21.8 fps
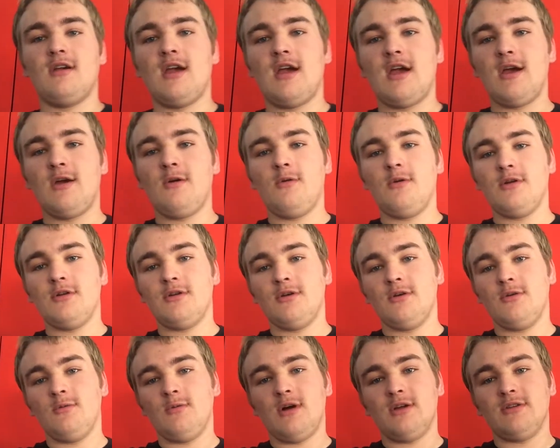anyone
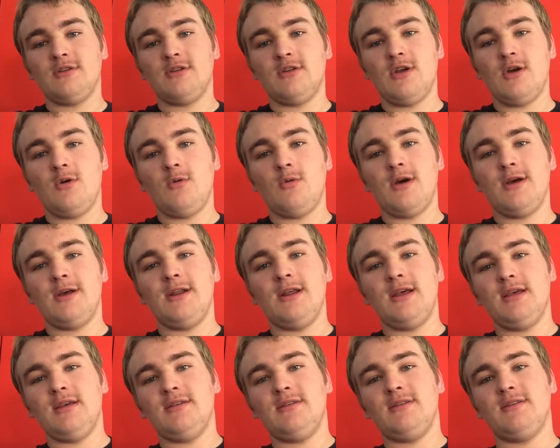who wants to know what it
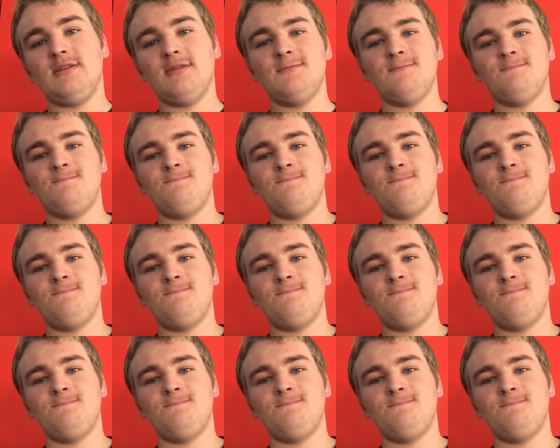is,